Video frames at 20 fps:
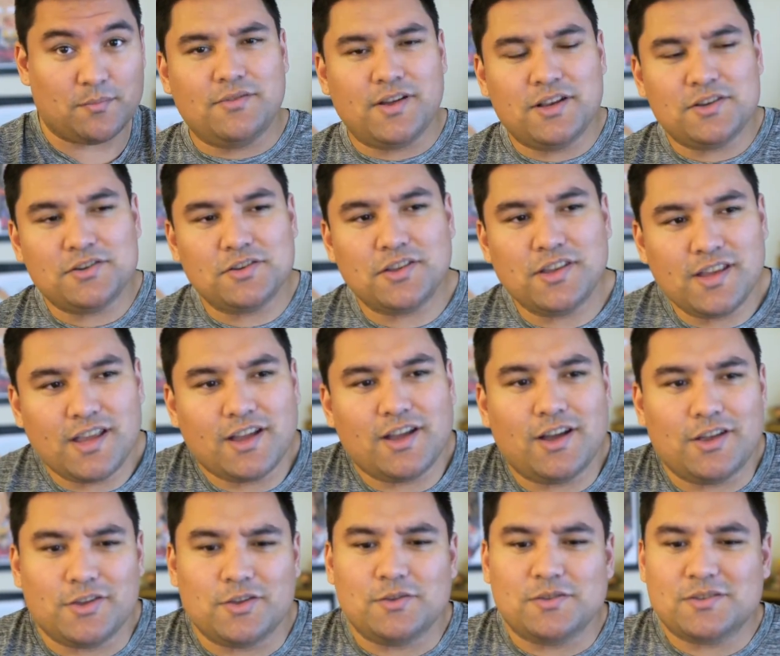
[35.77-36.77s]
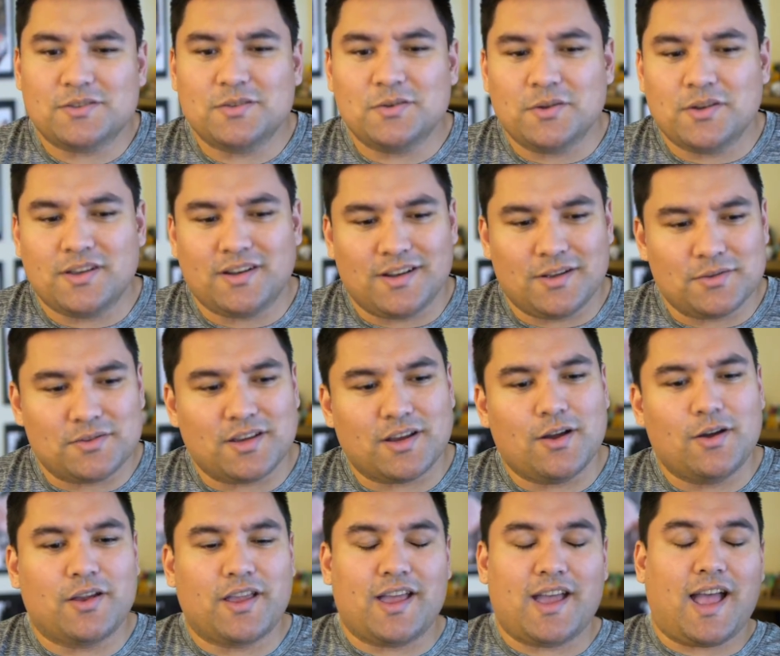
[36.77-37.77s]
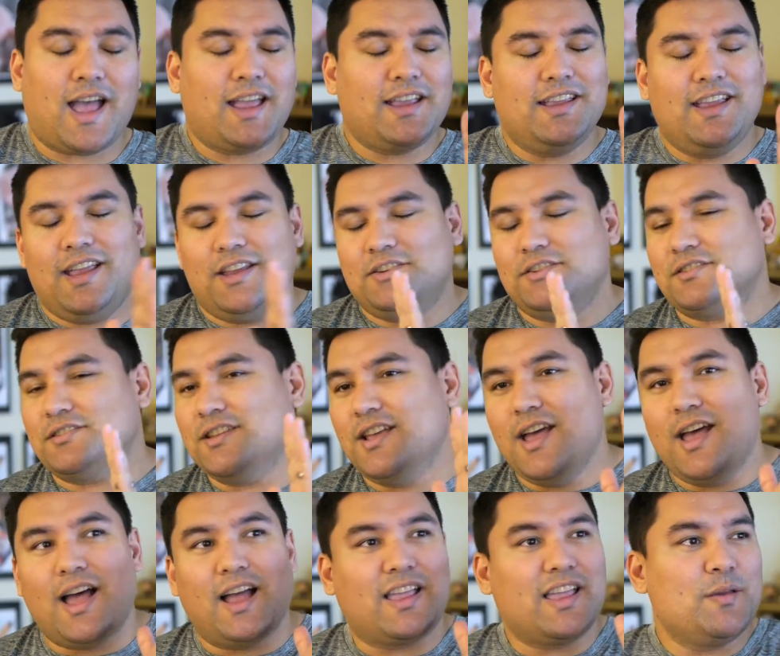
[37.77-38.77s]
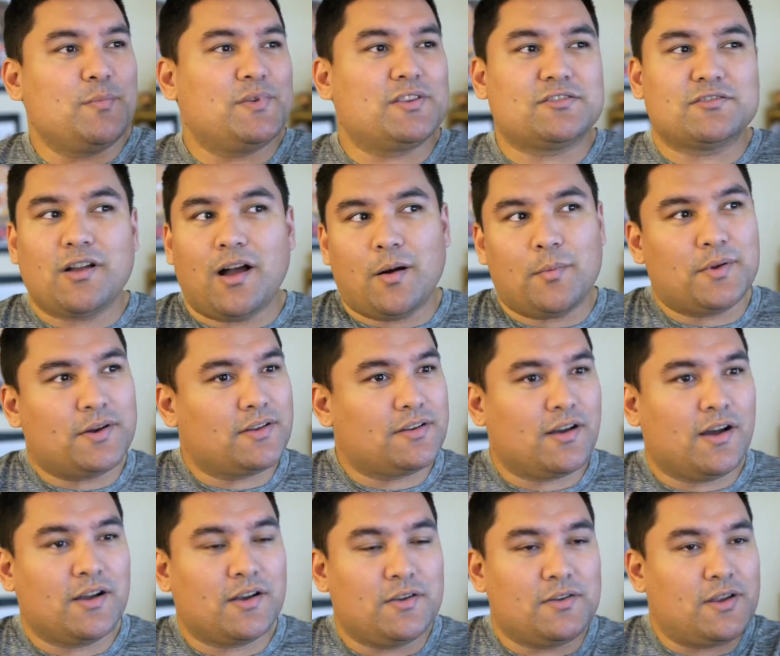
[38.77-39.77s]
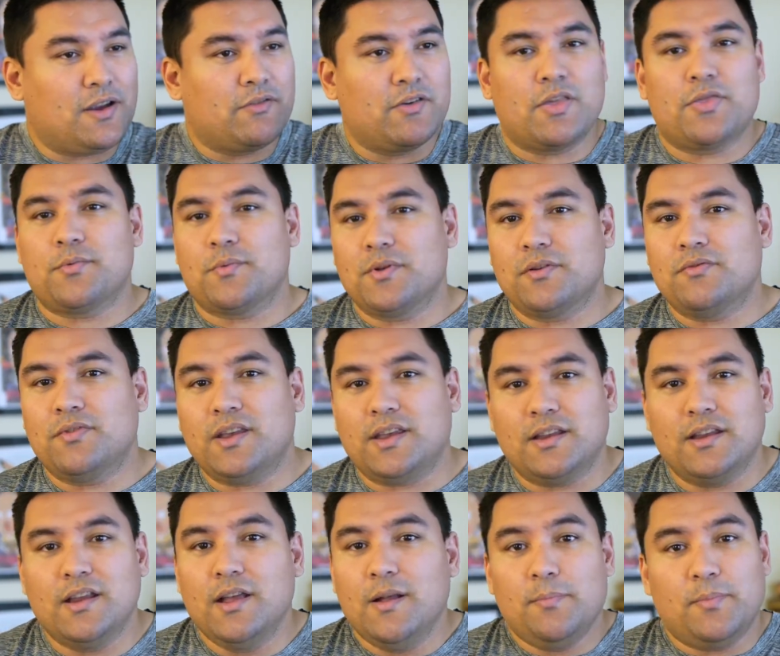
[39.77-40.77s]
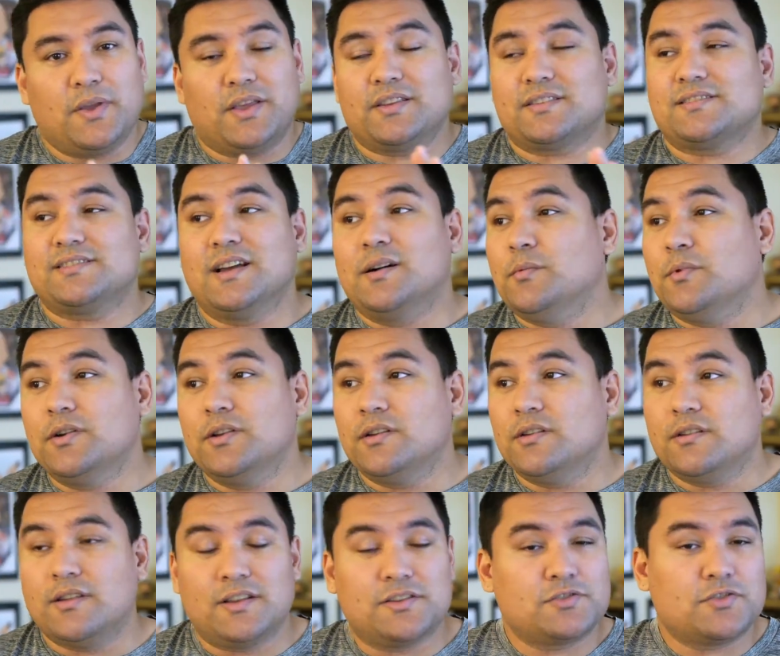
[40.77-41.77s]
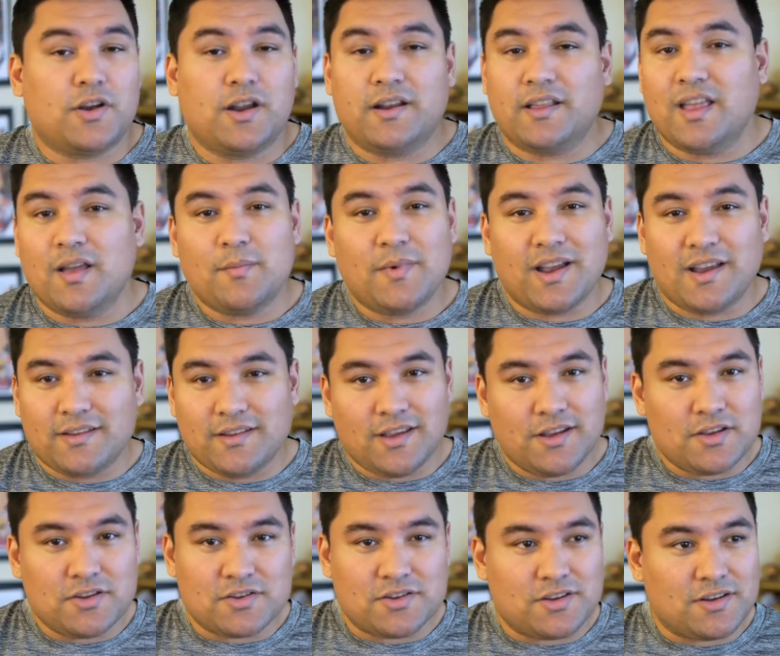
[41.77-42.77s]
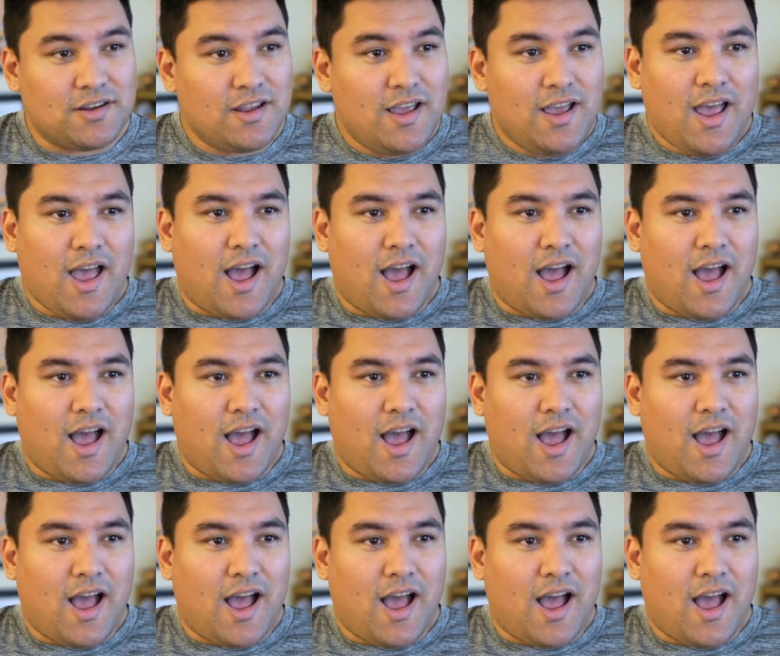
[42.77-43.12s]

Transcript: Eventually I got used to it and I was like, okay, I can't just, I can't be stopping and talking to every three feet because someone is trying to get my attention.